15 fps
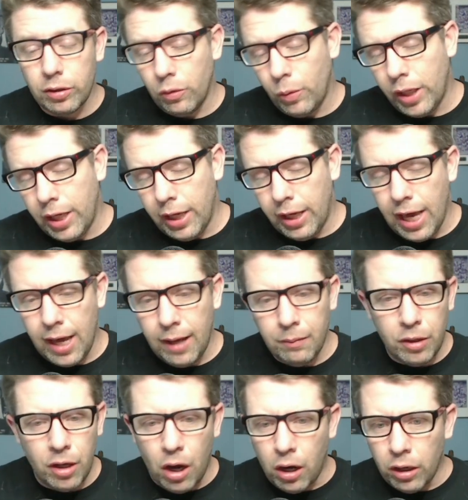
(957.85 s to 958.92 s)
the week he came,
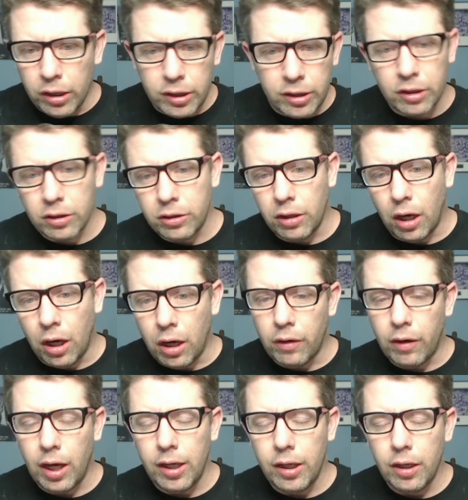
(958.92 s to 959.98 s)
Dar as a star,
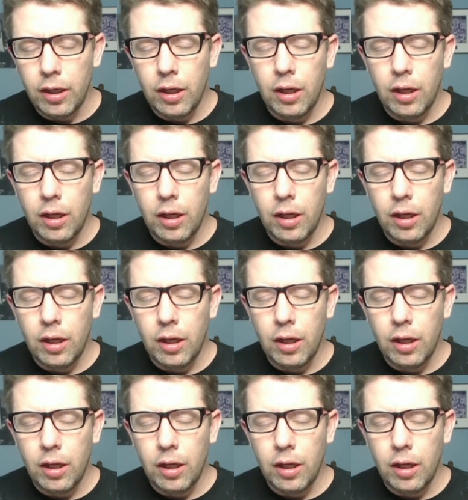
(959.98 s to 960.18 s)
right?